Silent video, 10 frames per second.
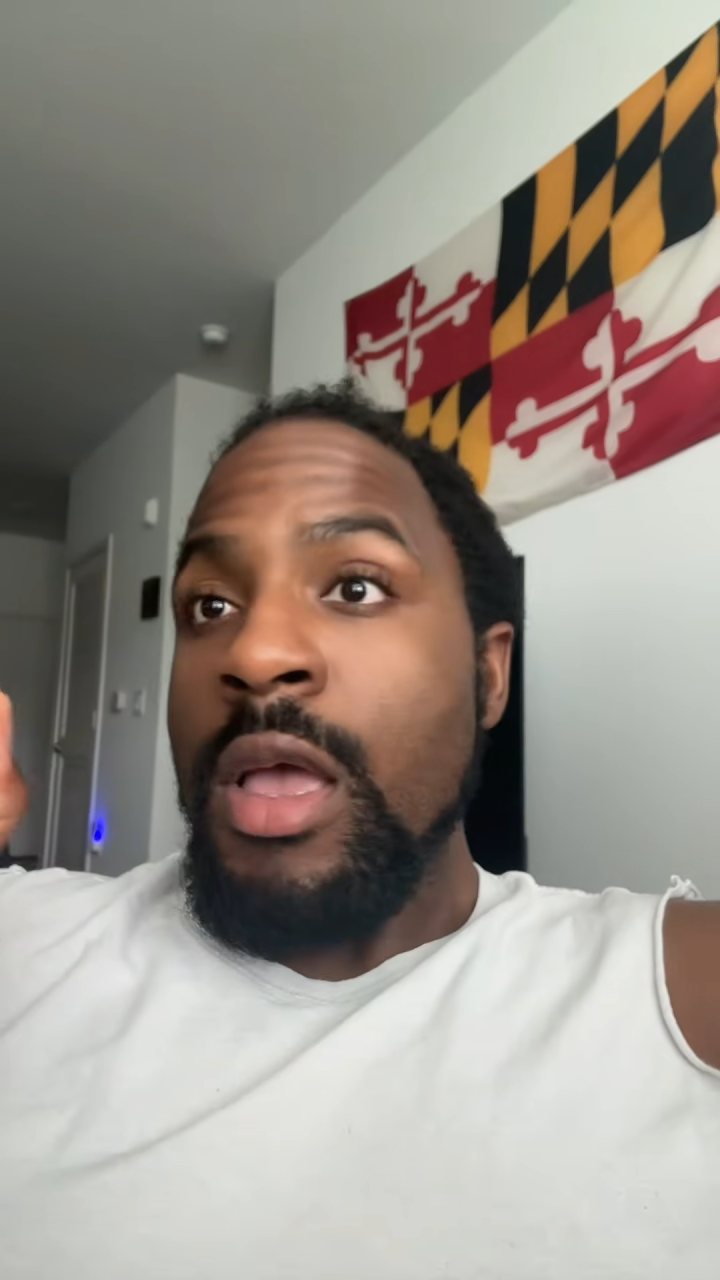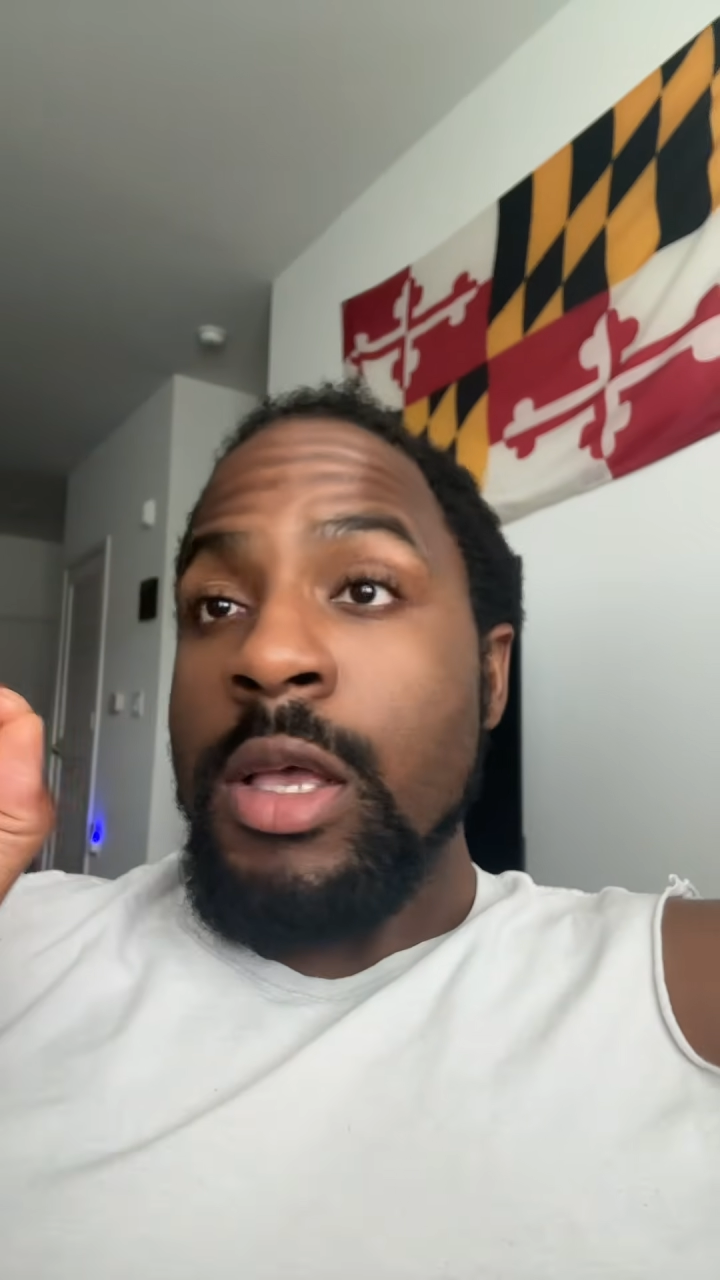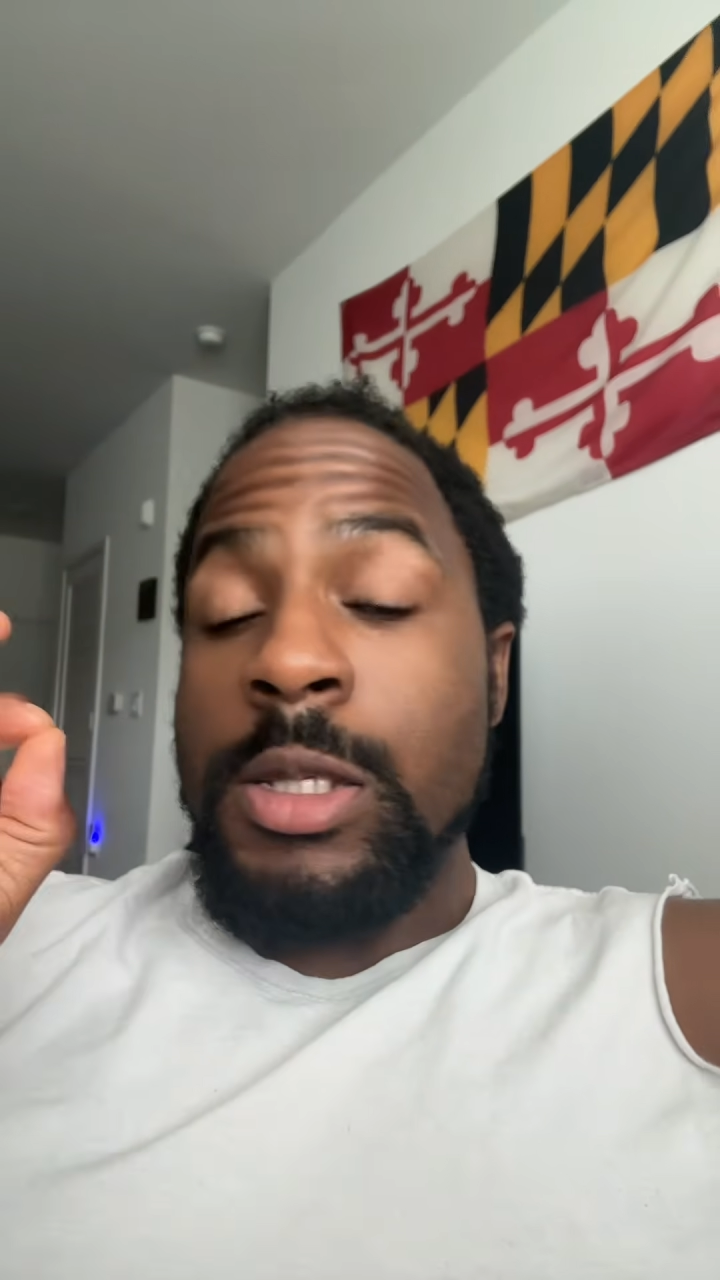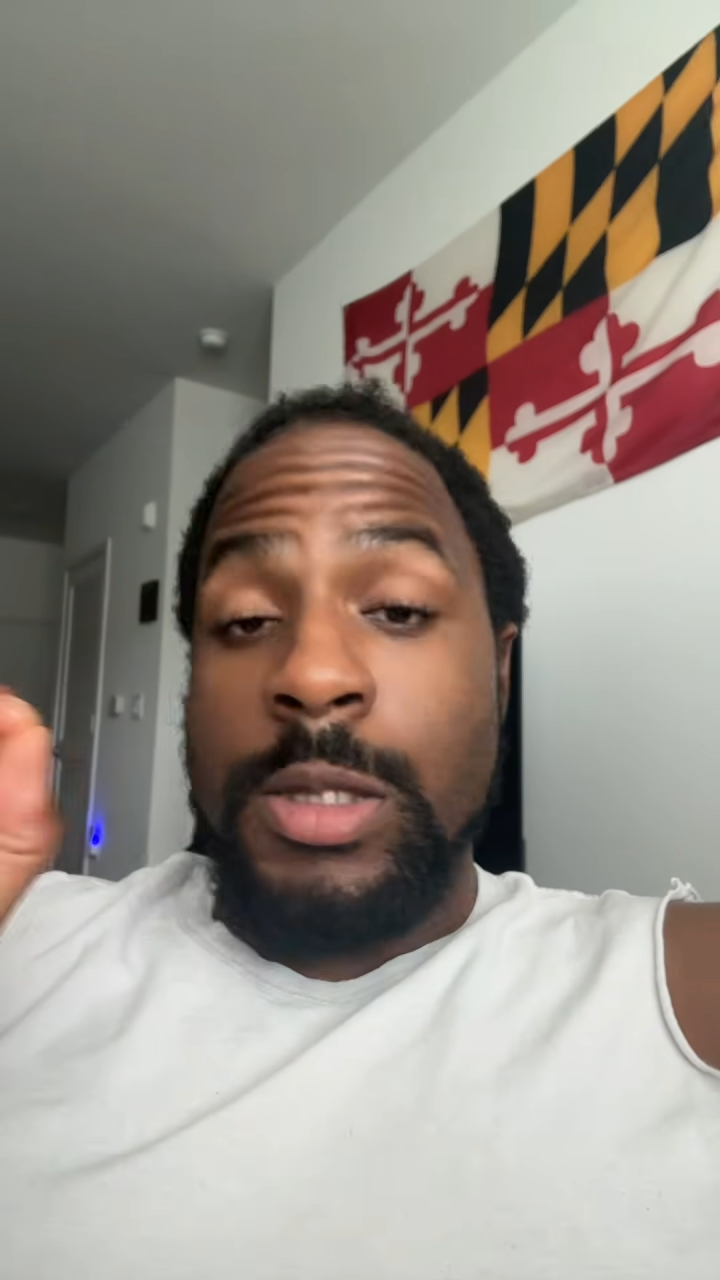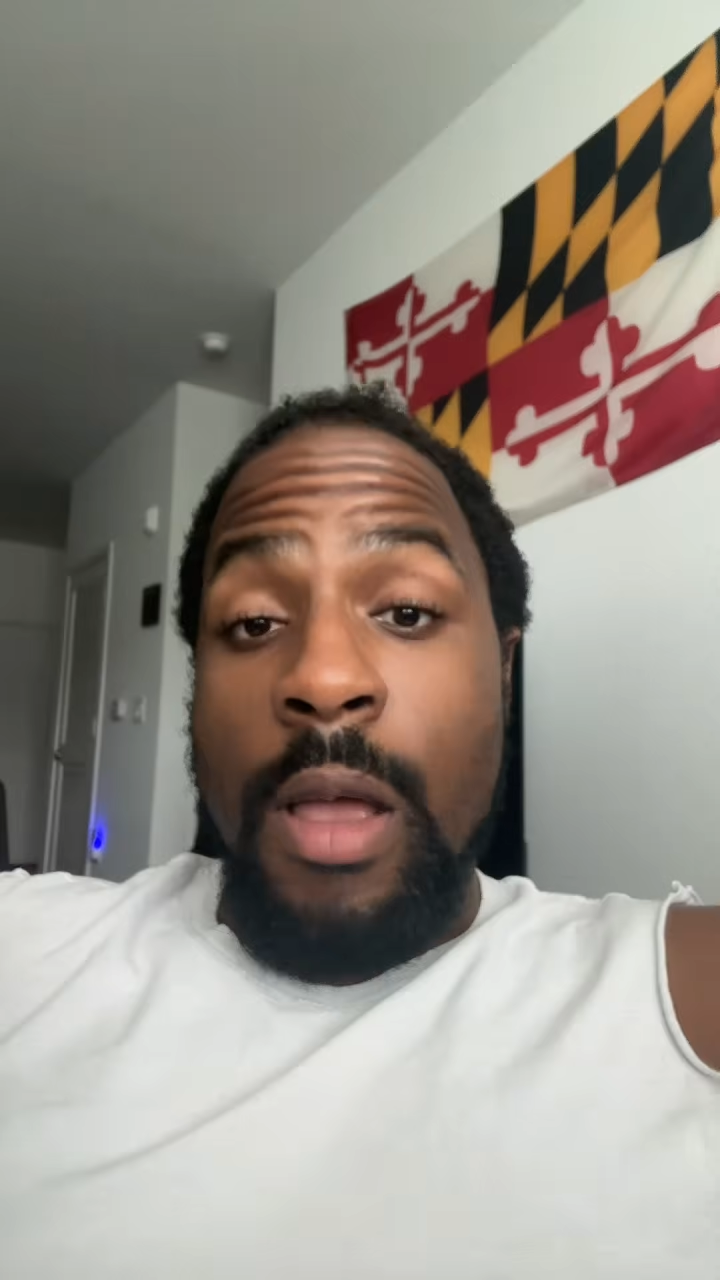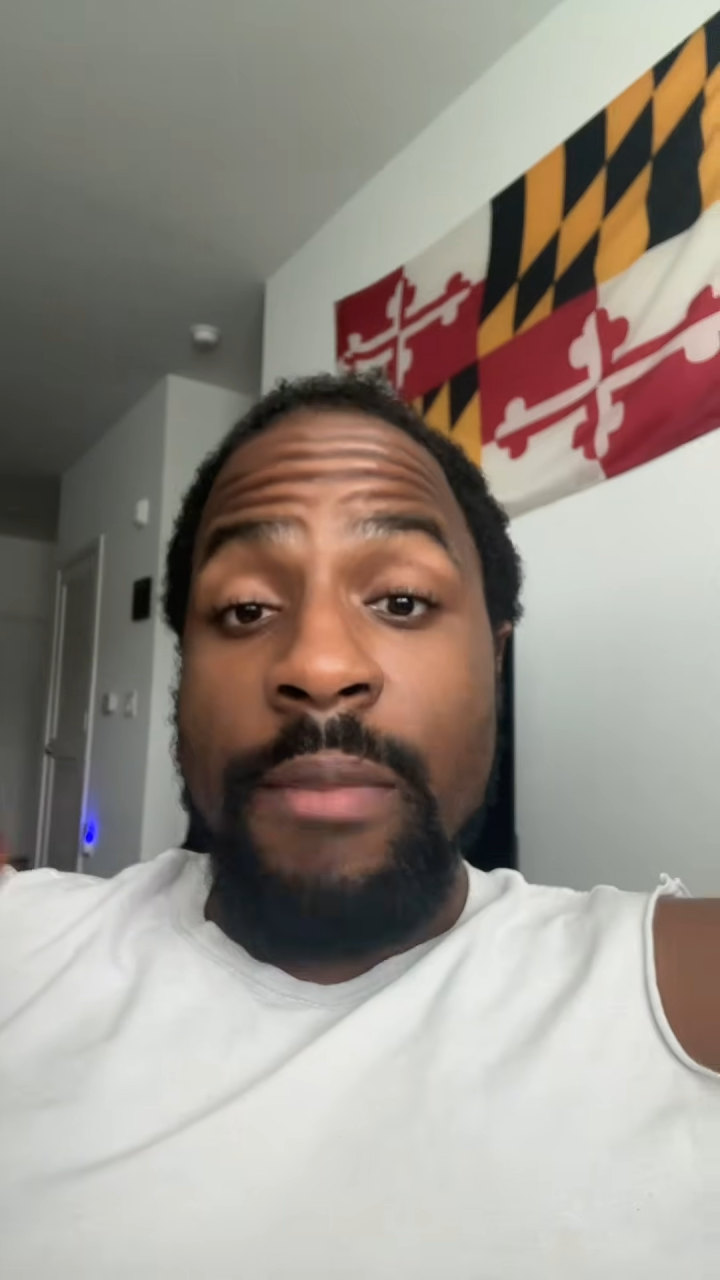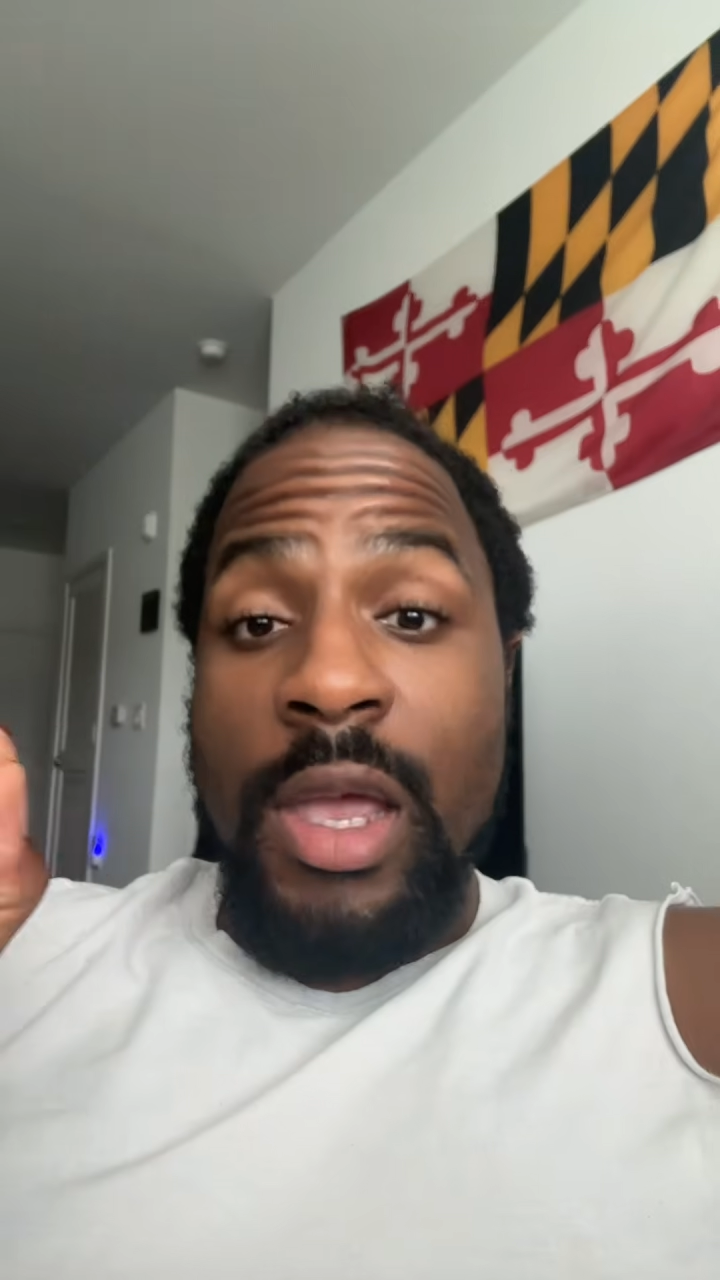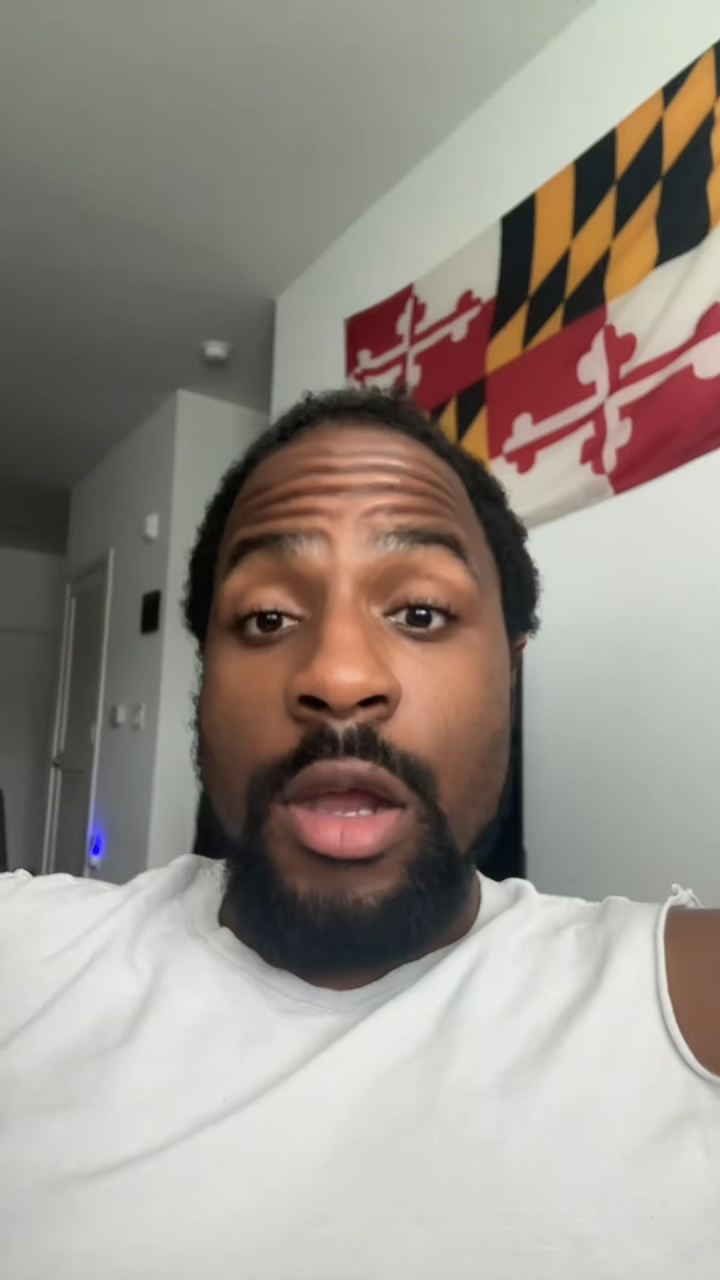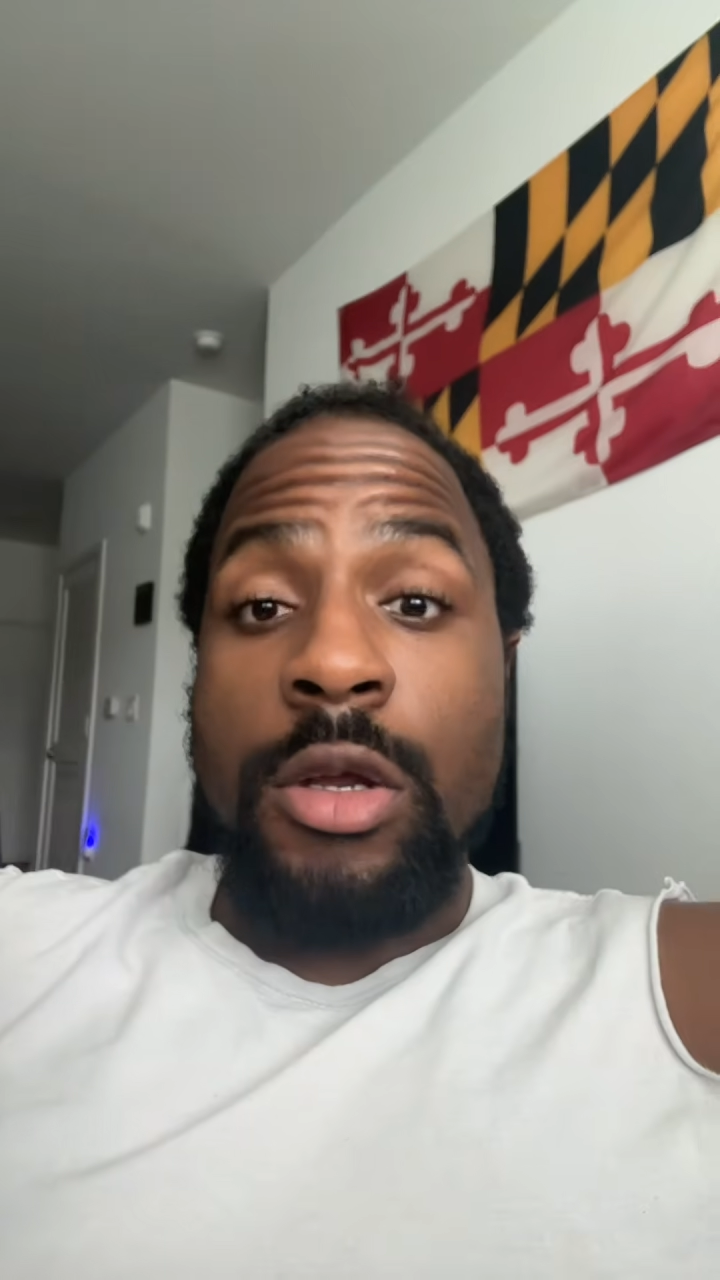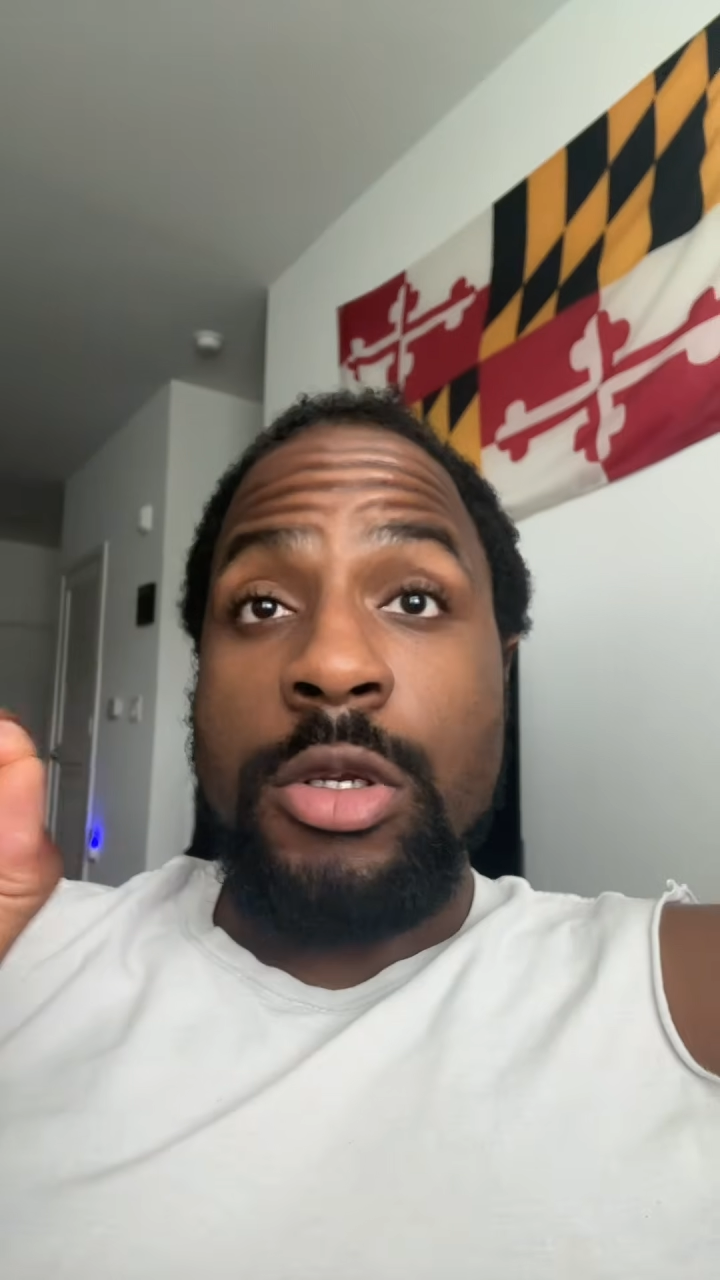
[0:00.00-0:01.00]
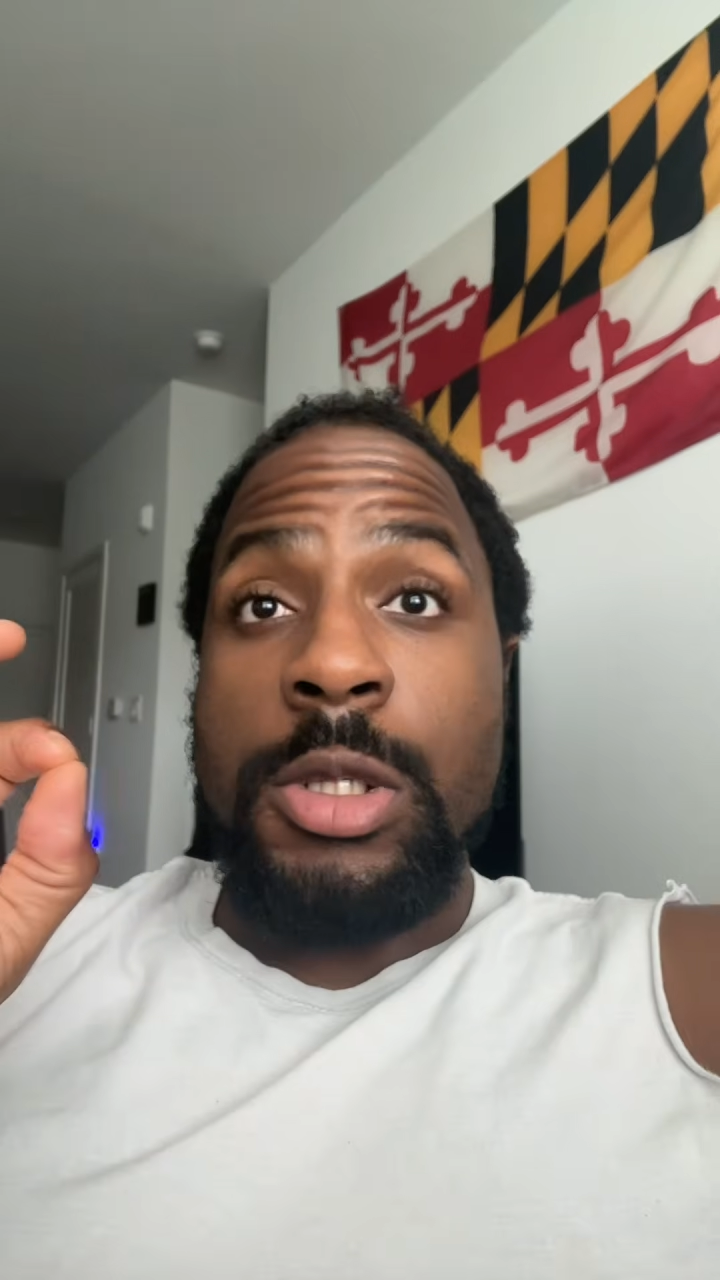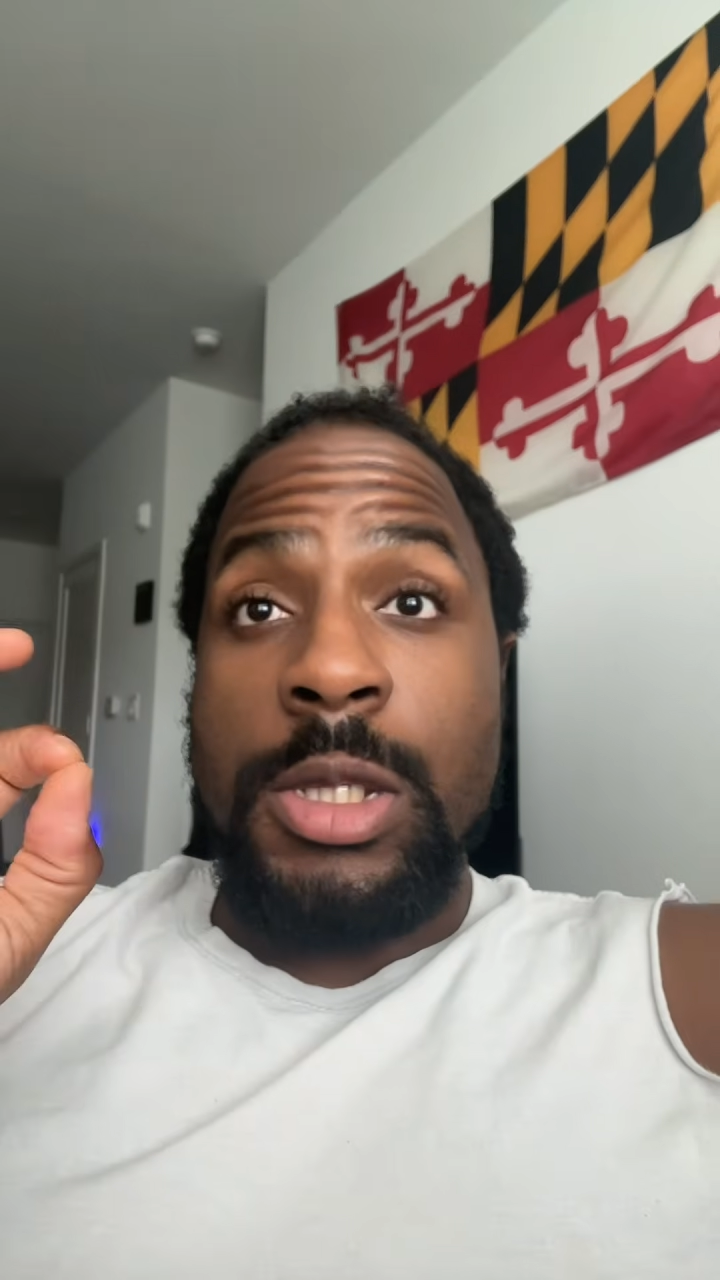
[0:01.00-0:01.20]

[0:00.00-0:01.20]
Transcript: Some characters